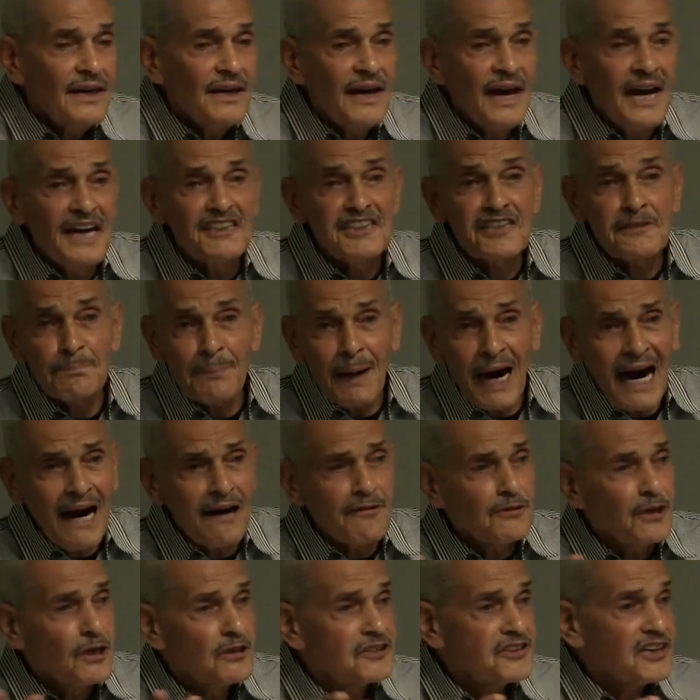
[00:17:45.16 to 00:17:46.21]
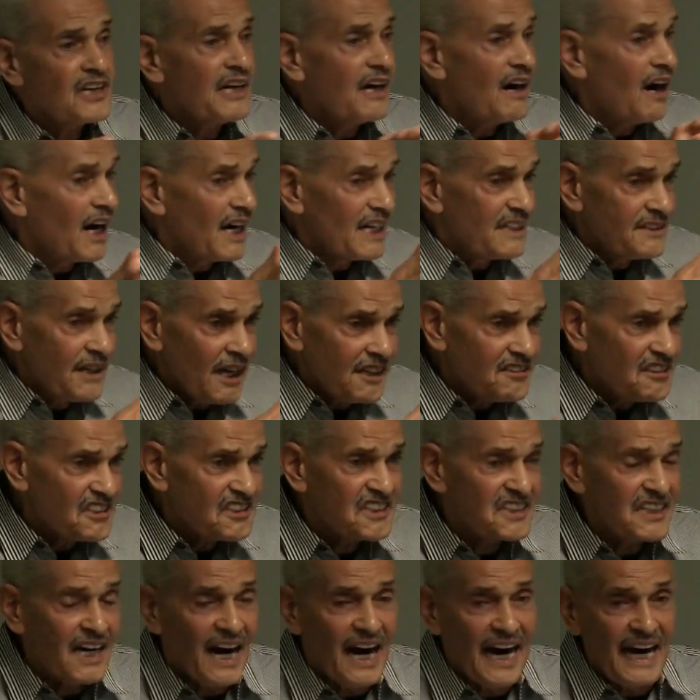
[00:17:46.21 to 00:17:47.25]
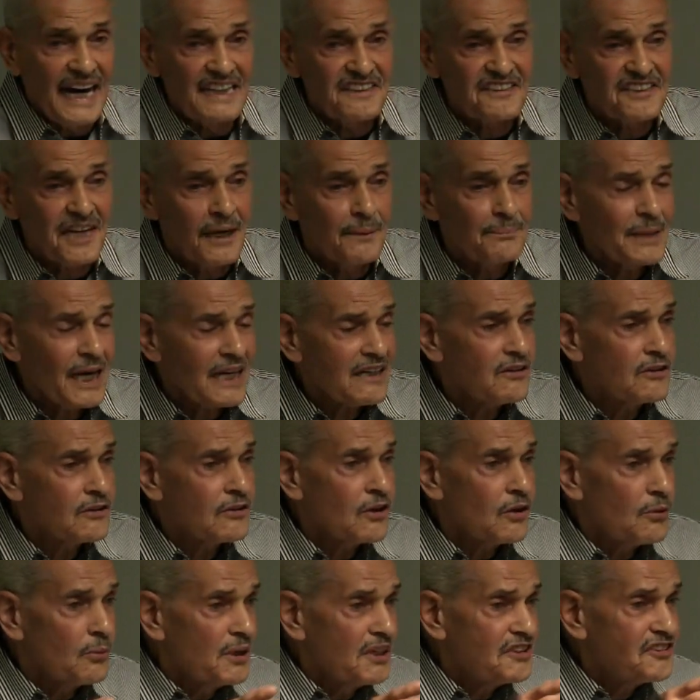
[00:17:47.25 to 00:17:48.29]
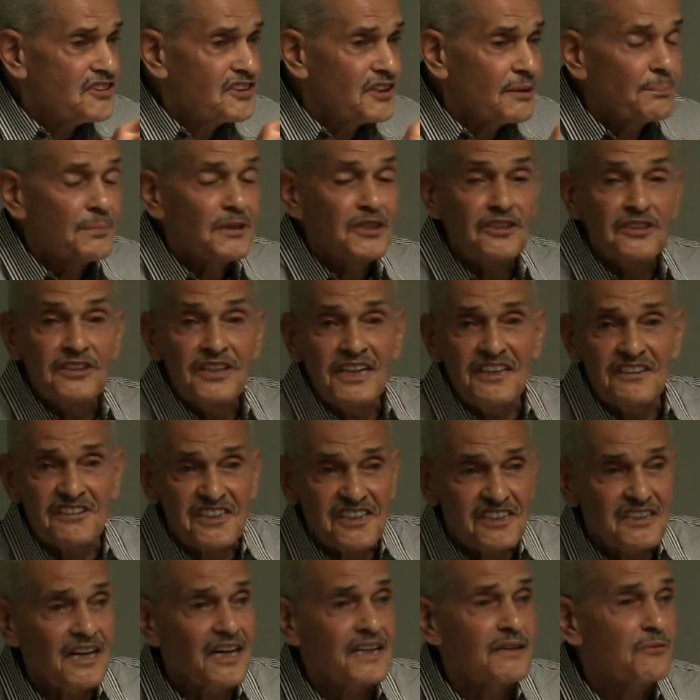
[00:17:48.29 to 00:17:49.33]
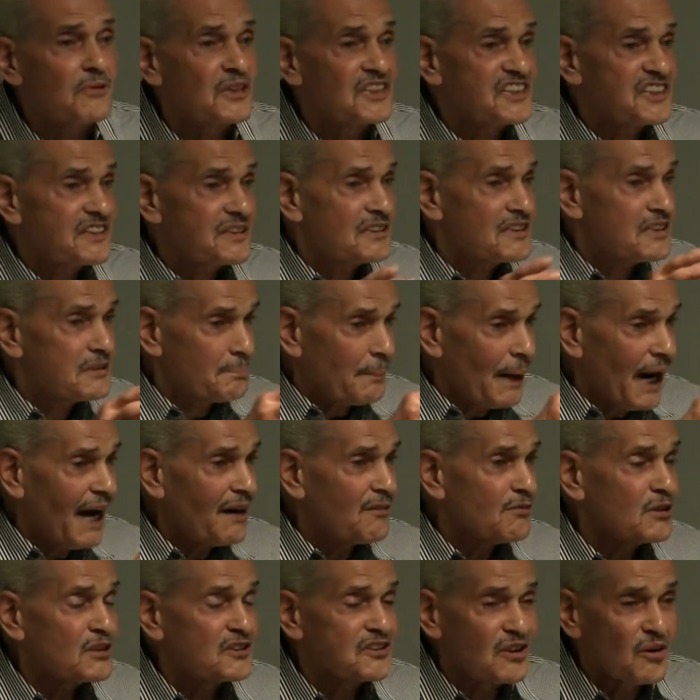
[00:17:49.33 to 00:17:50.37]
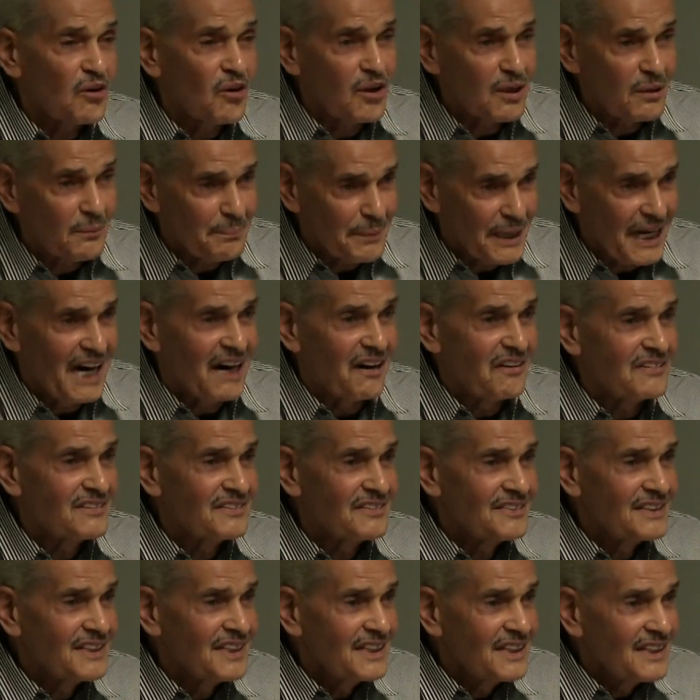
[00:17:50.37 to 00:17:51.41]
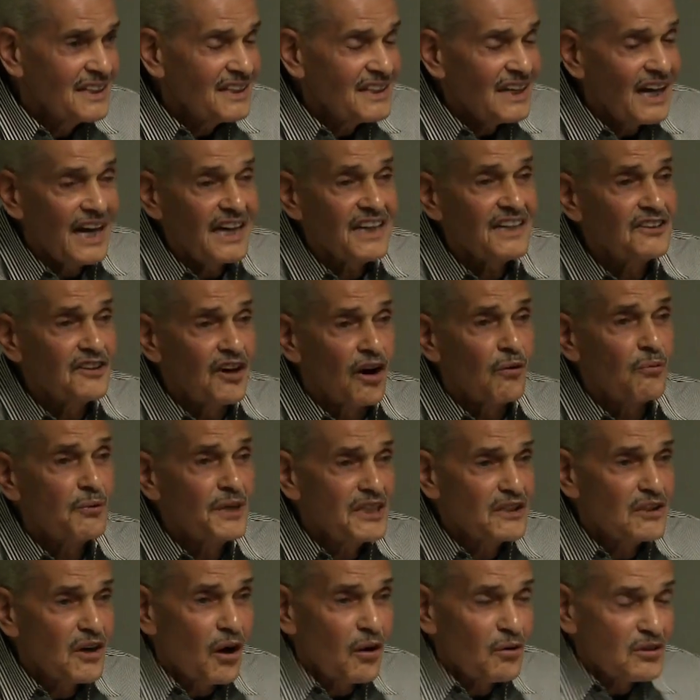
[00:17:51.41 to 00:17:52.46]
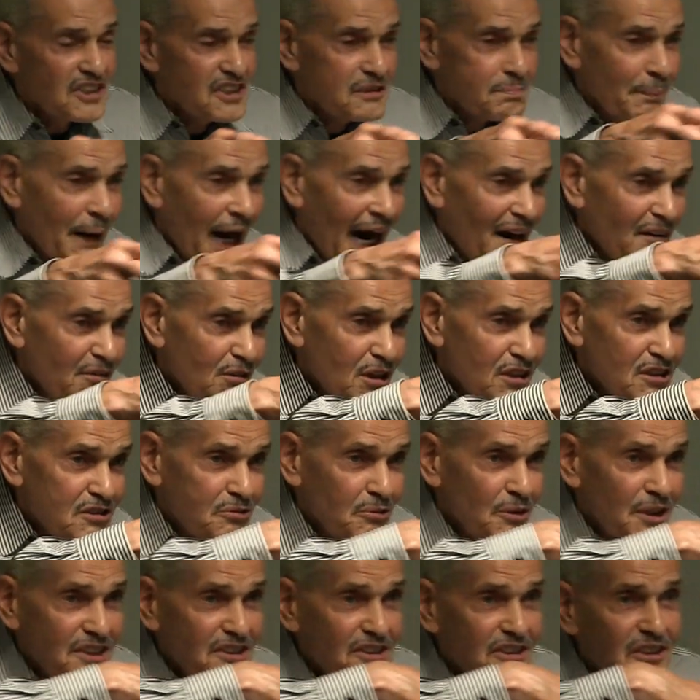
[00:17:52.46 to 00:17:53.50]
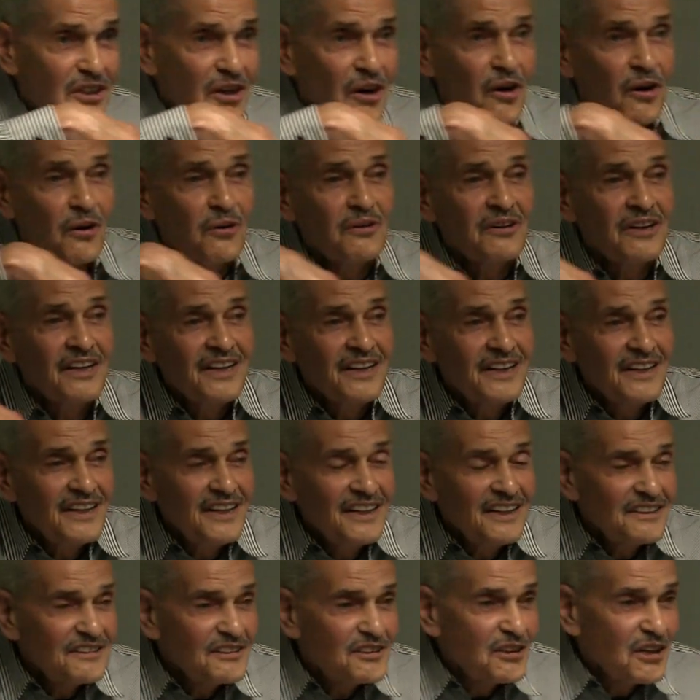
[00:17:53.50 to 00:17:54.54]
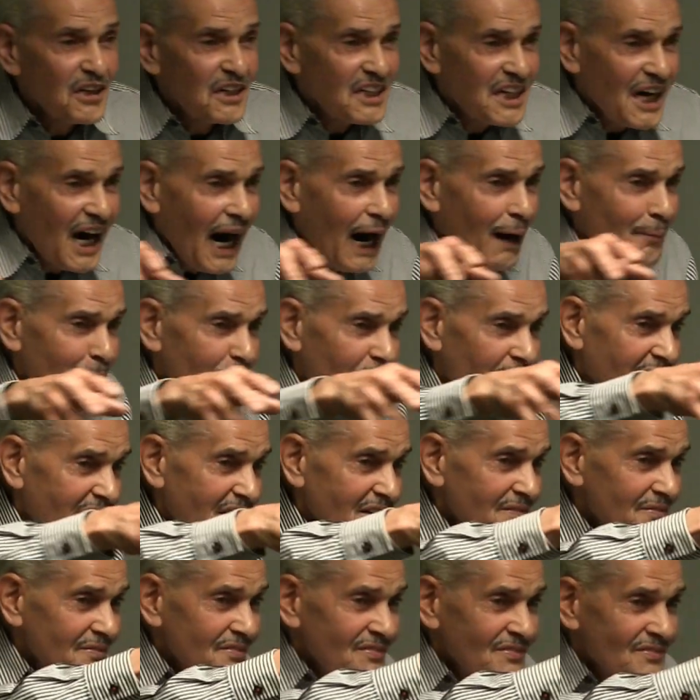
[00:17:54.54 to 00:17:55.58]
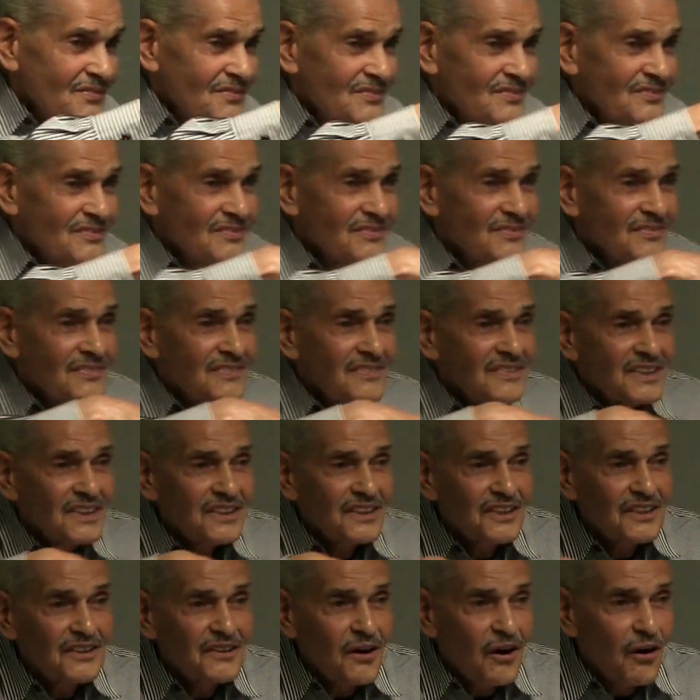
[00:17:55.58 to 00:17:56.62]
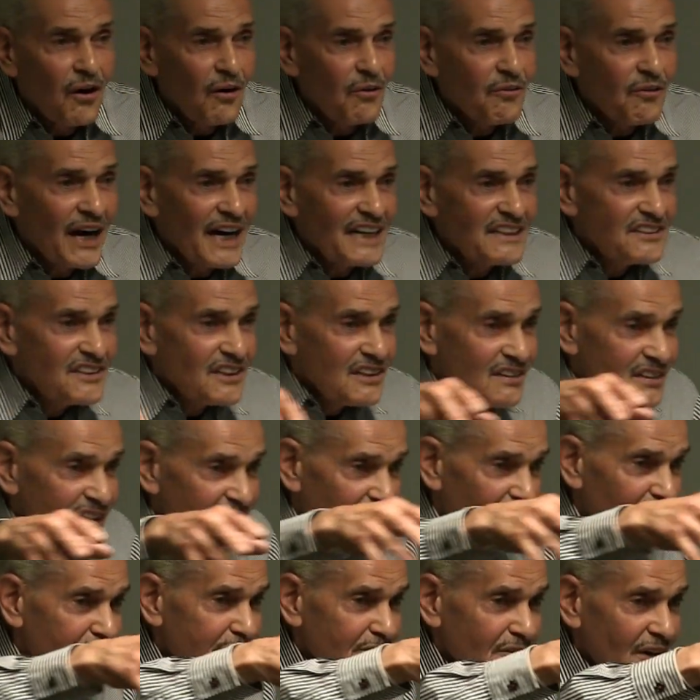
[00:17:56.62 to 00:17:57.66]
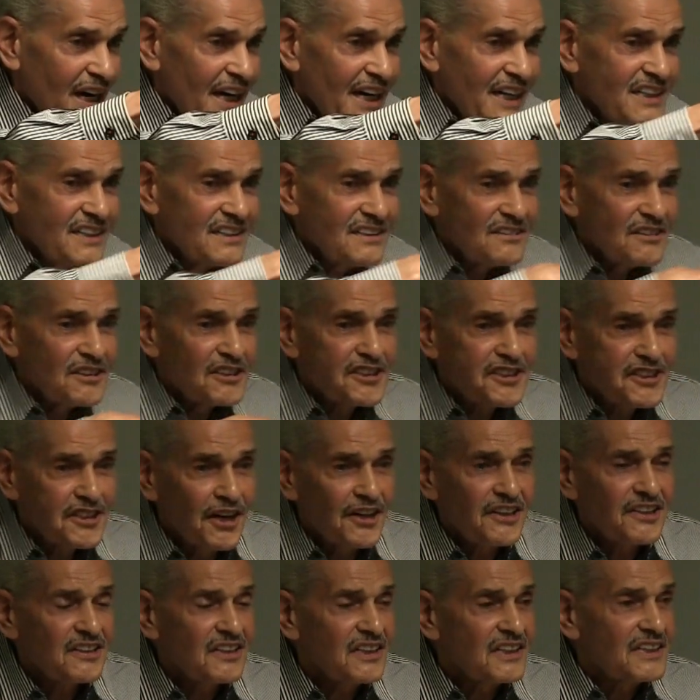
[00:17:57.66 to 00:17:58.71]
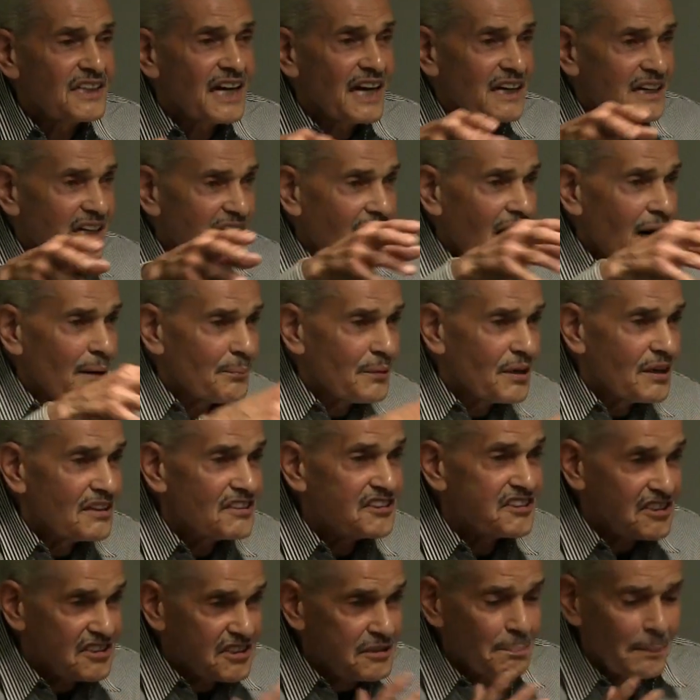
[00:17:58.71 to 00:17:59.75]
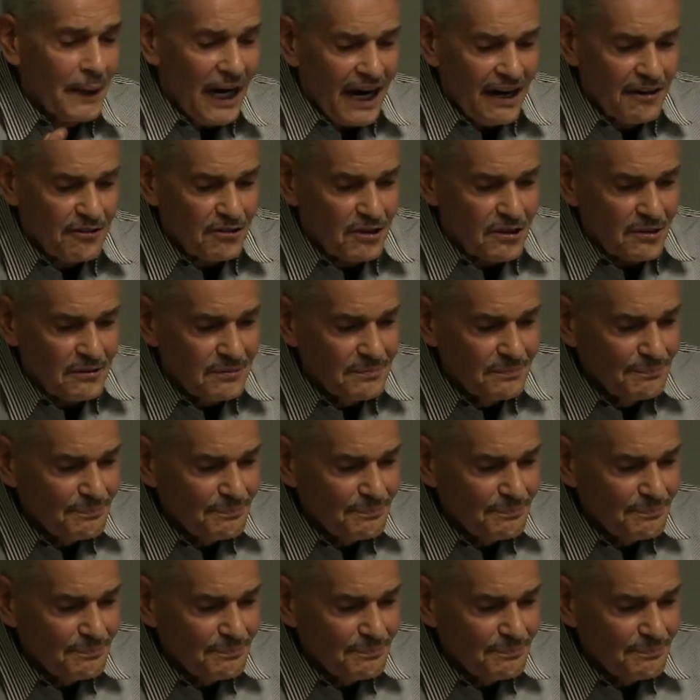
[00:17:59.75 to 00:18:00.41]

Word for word: And spirals are another science. I'm not going to go into it, but you need to study what spirals are all about. And you know, we go in spirals when you go to the Kaaba. You're going right to left, right? You're circling that Kaaba. It's a spiral.